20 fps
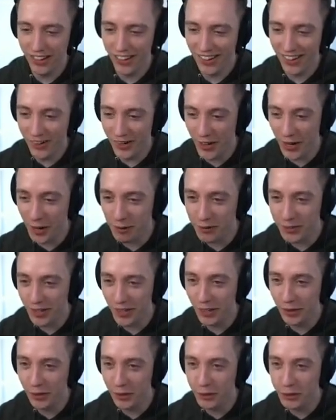Okay, I was a
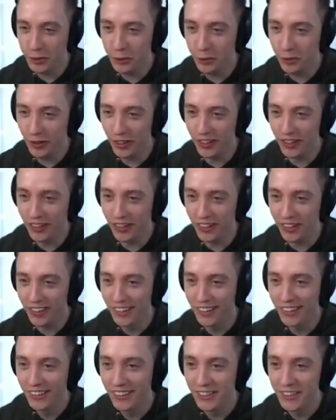little too early there.
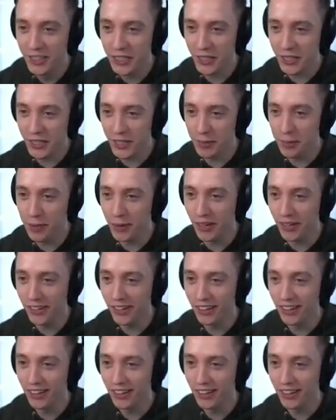Just a bit.